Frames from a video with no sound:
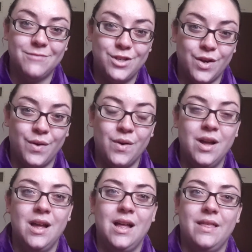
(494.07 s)
So
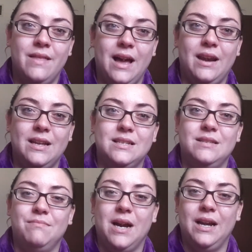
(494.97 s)
that
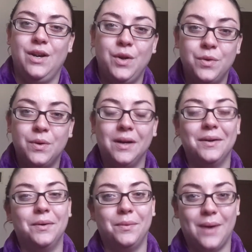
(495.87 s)
is my new
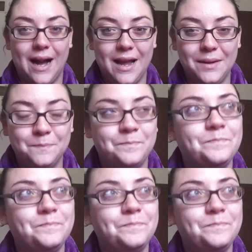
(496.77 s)
why.